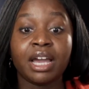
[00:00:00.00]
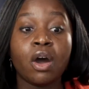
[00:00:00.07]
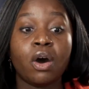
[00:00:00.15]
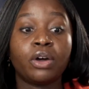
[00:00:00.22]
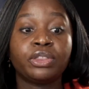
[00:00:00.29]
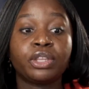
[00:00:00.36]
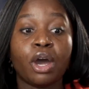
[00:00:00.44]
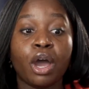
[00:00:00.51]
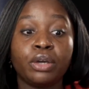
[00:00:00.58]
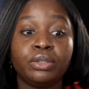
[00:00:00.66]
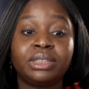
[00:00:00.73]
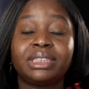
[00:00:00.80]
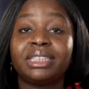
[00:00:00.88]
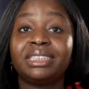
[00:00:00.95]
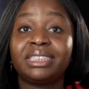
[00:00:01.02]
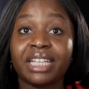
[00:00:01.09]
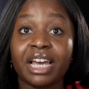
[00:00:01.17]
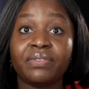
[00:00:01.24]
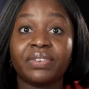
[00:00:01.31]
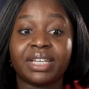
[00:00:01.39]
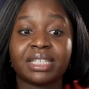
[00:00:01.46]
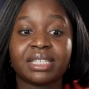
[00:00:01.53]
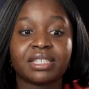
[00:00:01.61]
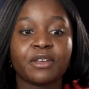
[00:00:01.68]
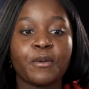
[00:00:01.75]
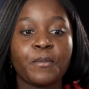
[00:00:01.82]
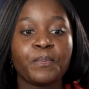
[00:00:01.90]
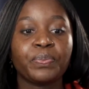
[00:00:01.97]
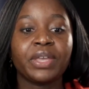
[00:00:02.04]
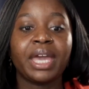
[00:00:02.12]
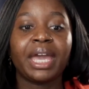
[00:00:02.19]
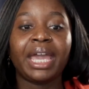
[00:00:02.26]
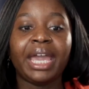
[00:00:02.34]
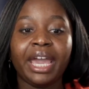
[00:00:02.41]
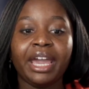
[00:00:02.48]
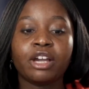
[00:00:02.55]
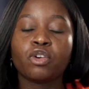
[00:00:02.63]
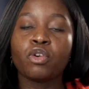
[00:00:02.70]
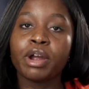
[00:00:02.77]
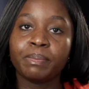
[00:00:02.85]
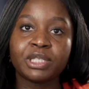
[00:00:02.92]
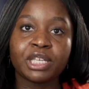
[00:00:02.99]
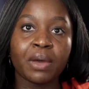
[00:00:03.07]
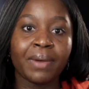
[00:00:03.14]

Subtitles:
on the hosted service. Here, Crypto